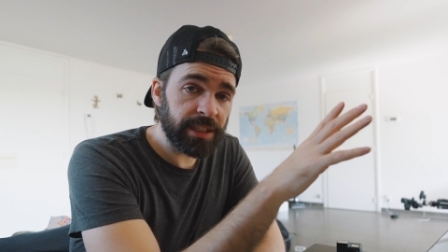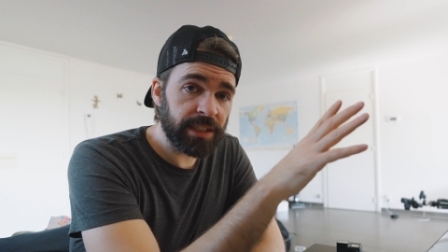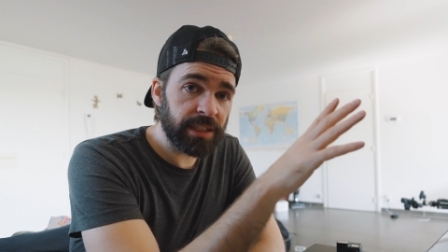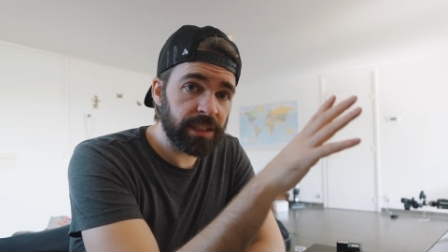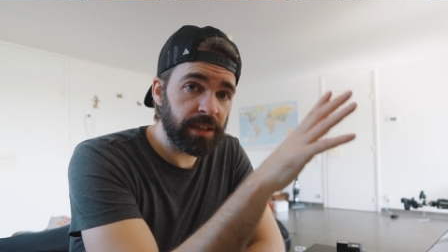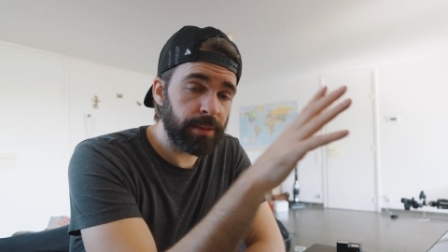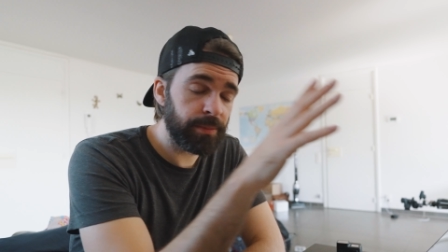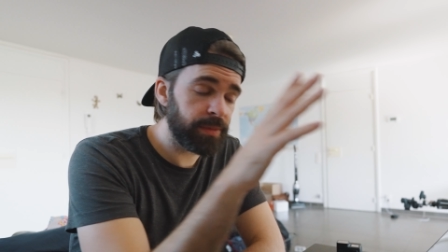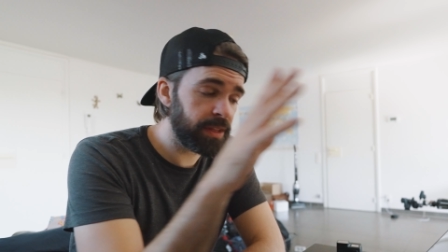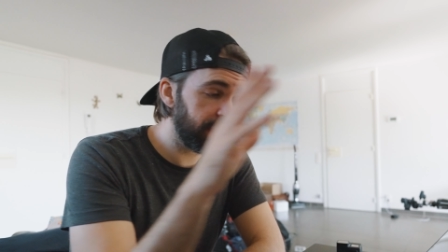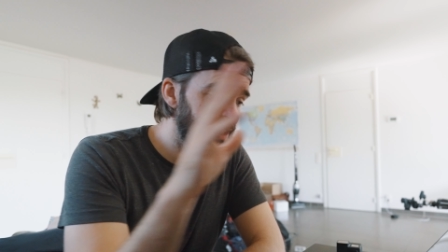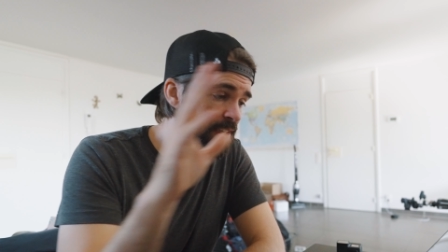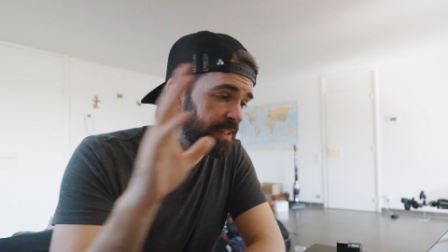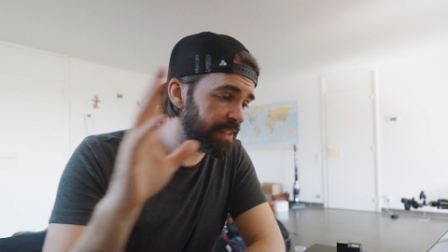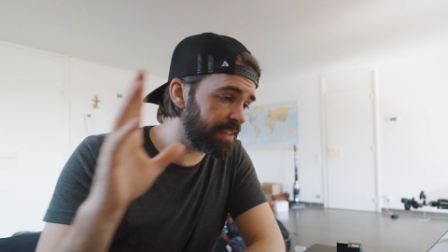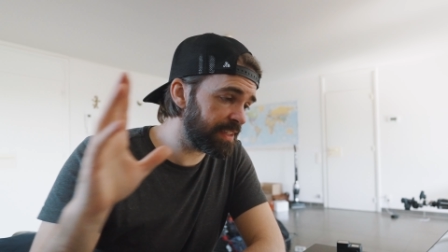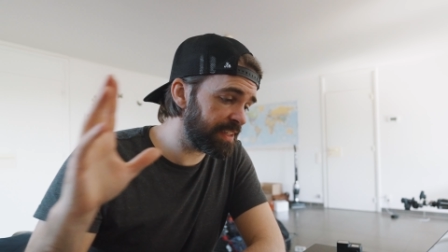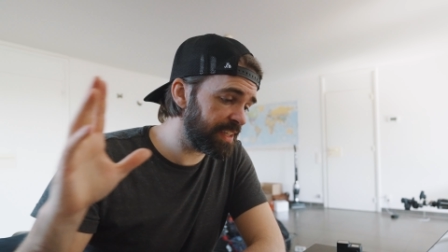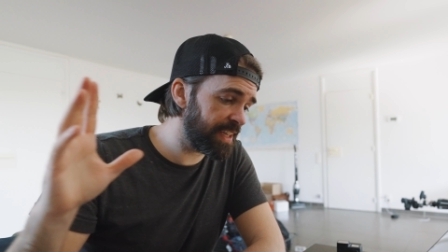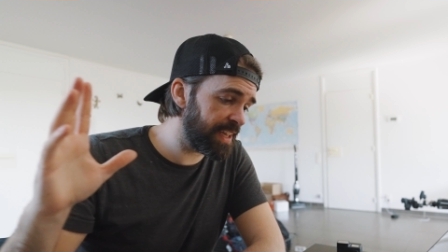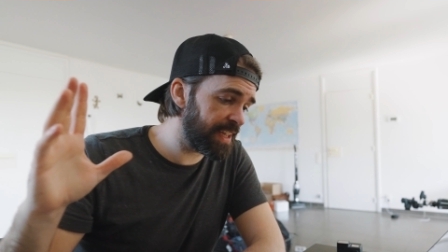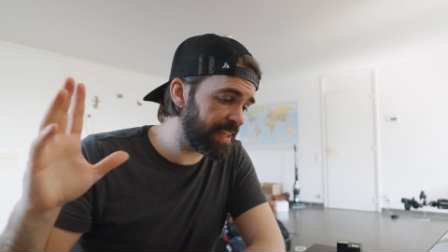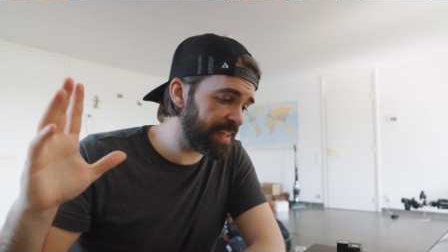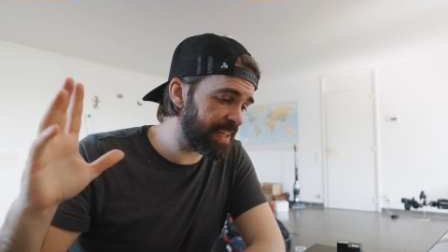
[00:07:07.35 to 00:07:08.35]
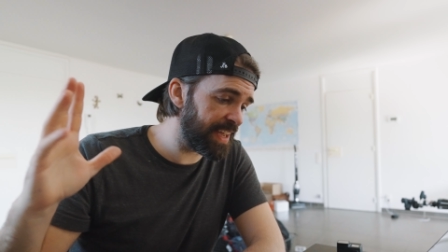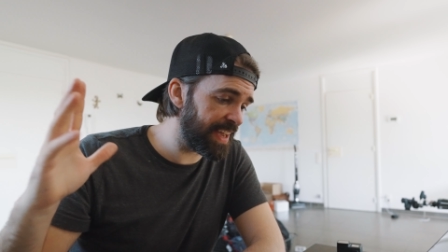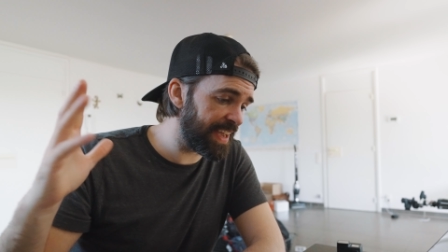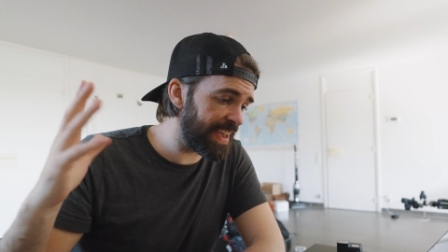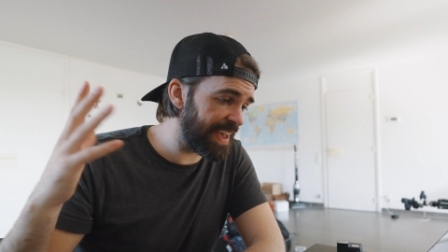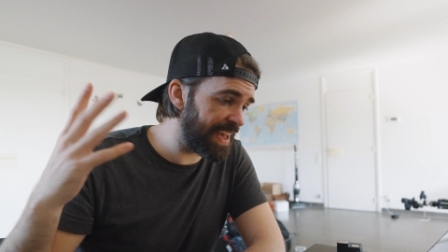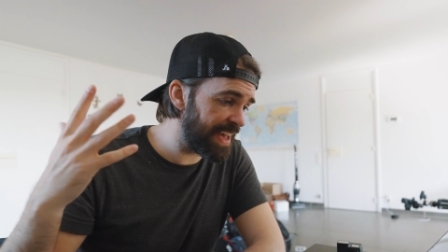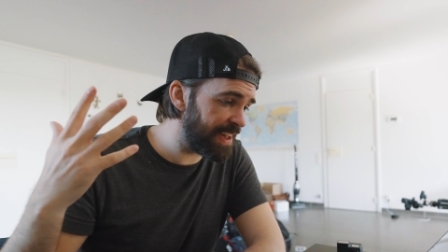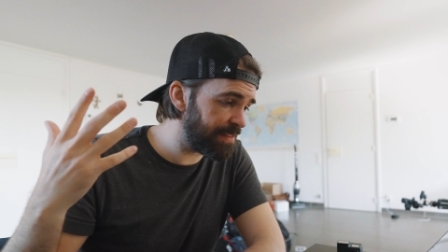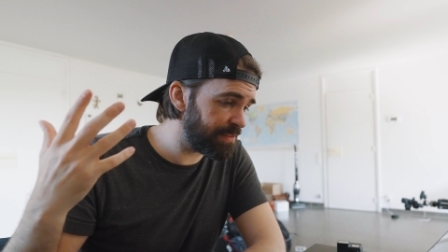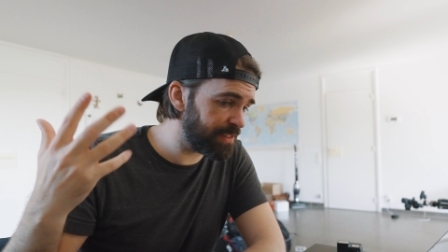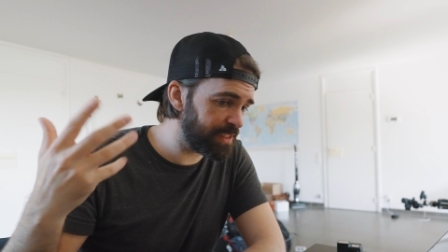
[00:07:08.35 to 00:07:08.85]
something that I
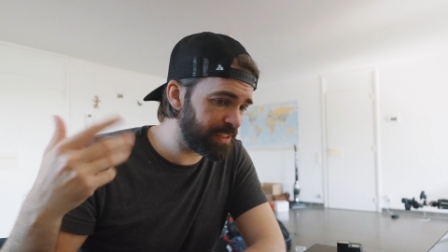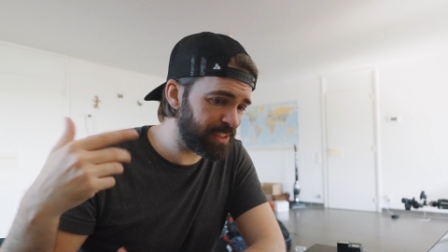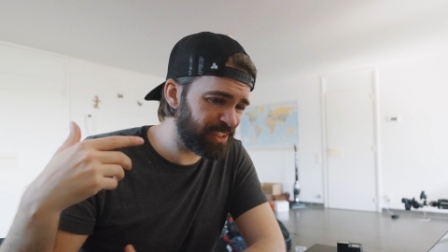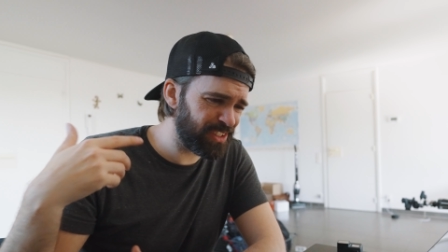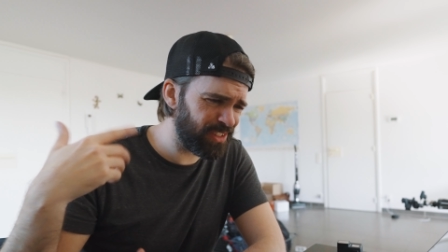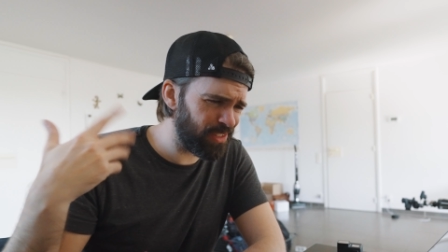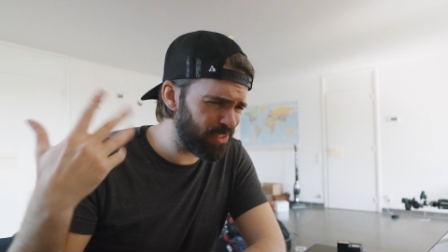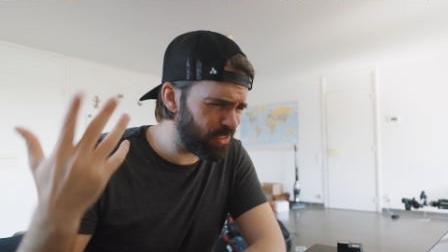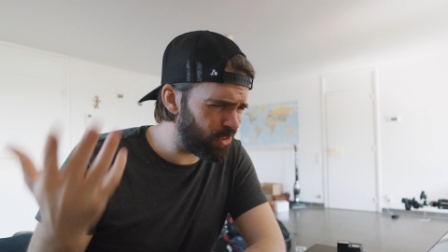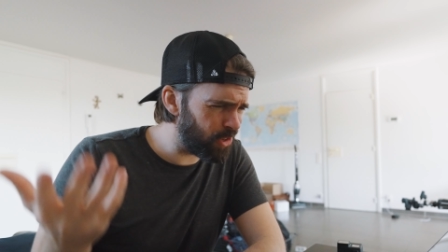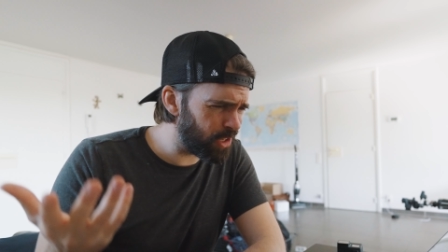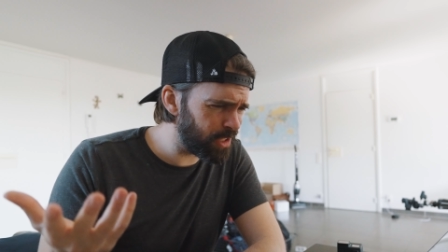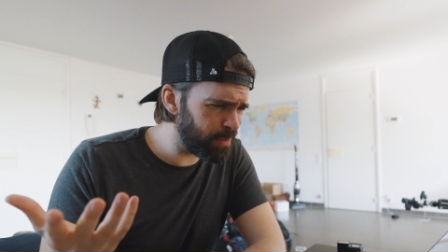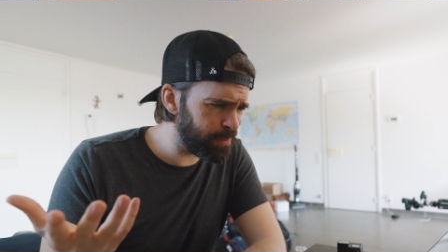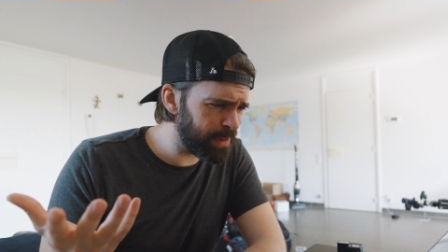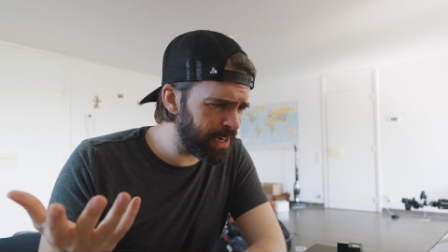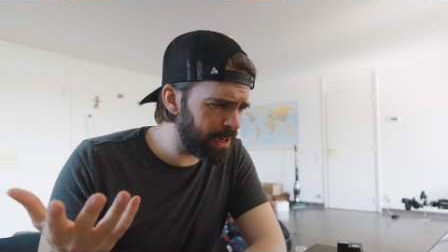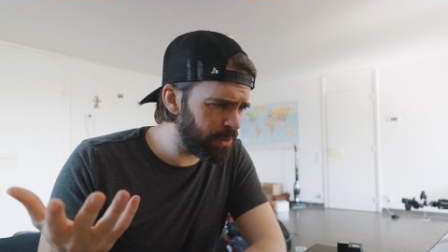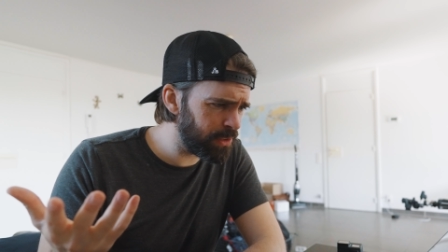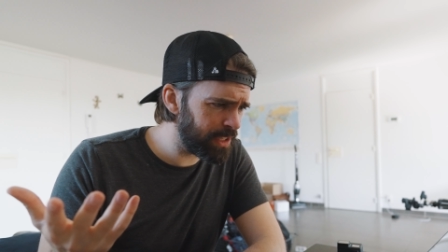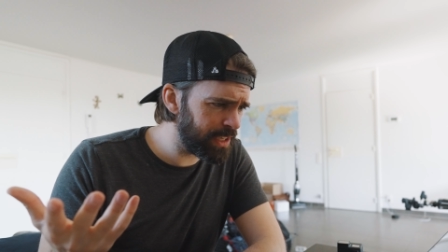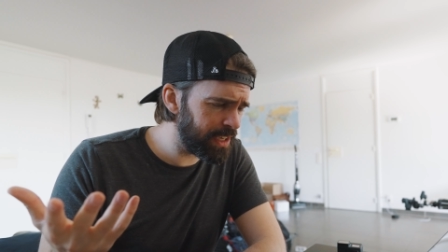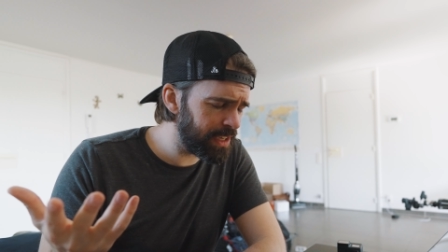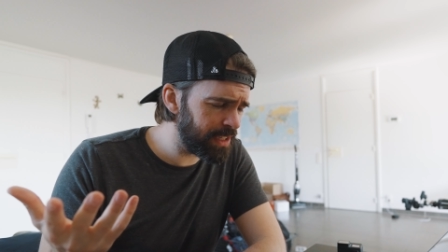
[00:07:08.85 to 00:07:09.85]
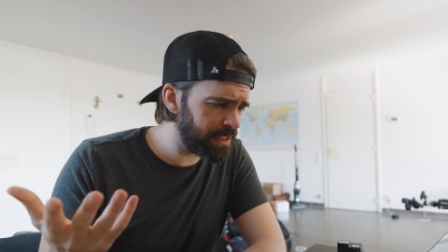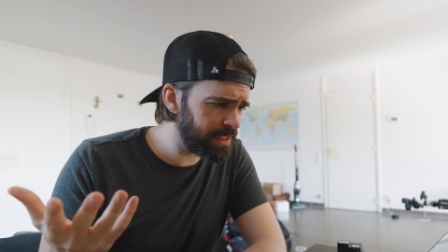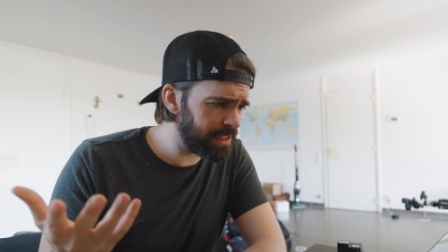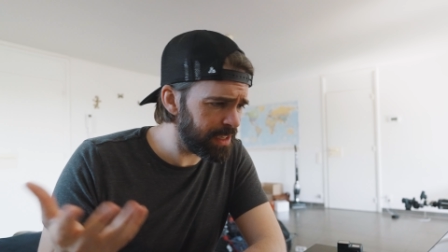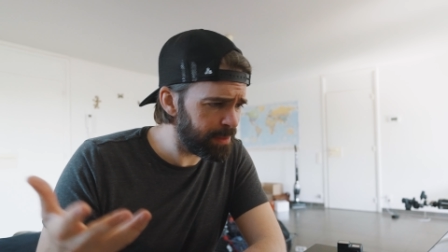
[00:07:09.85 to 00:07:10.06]
haven't thought about yet.